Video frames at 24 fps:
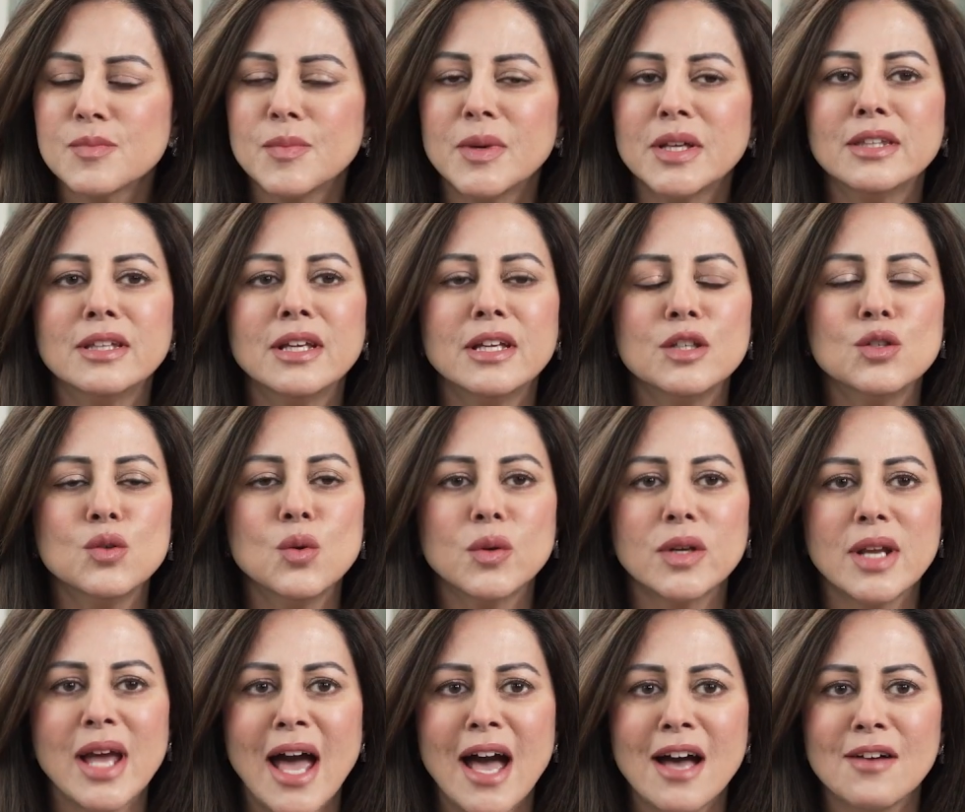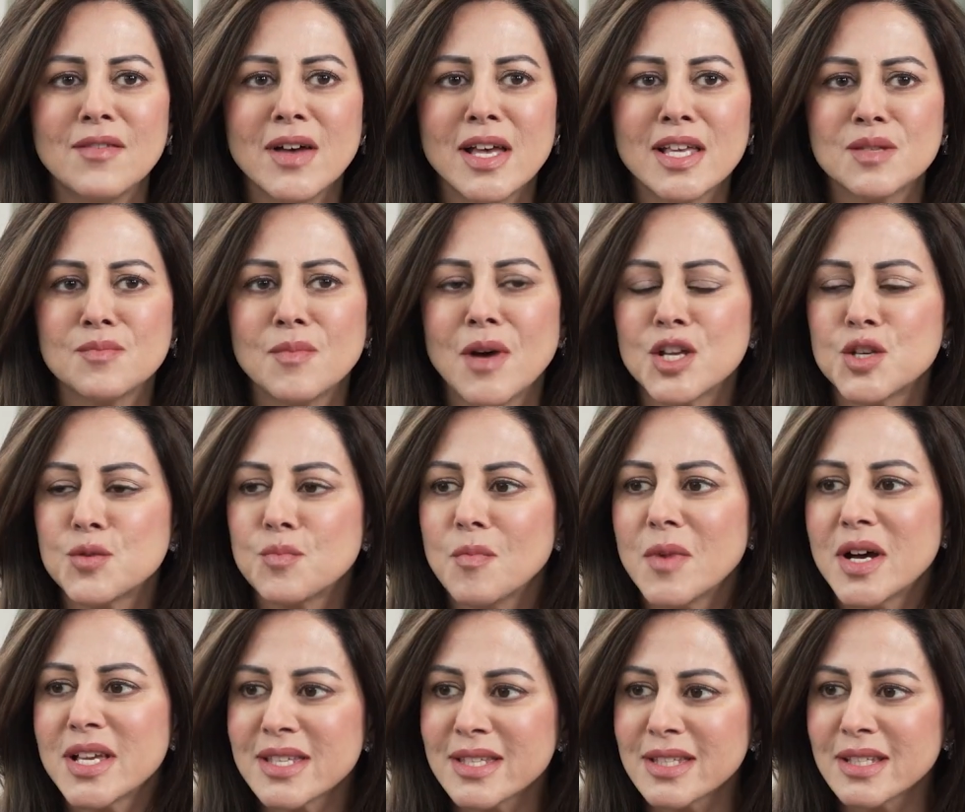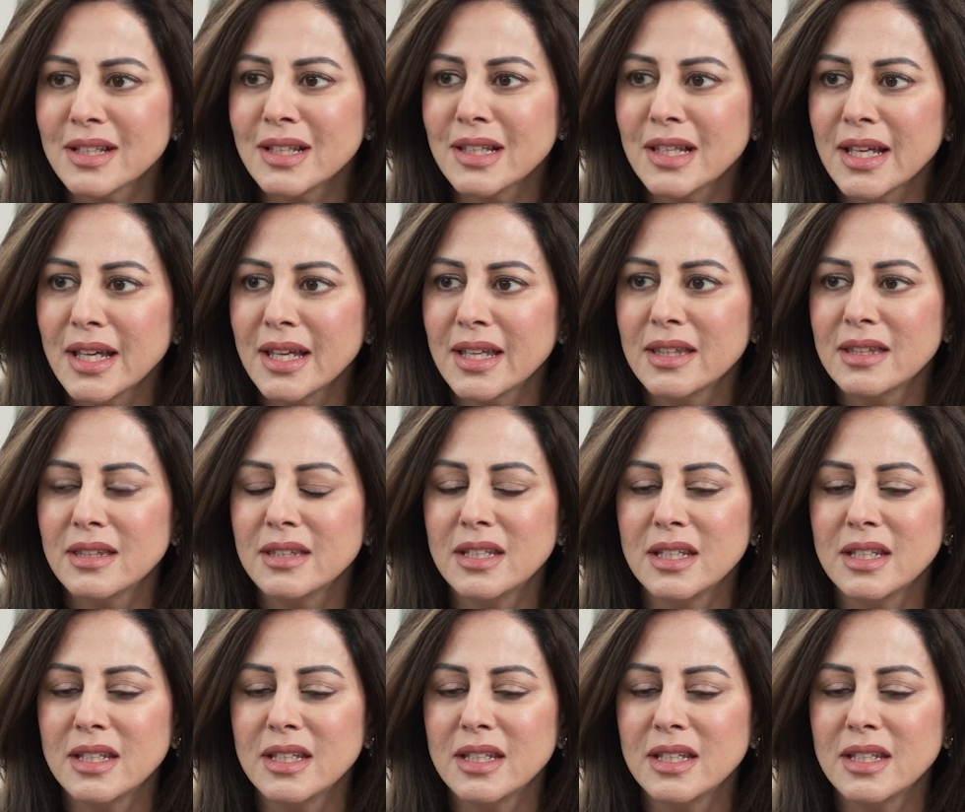but they don't have as much muscle in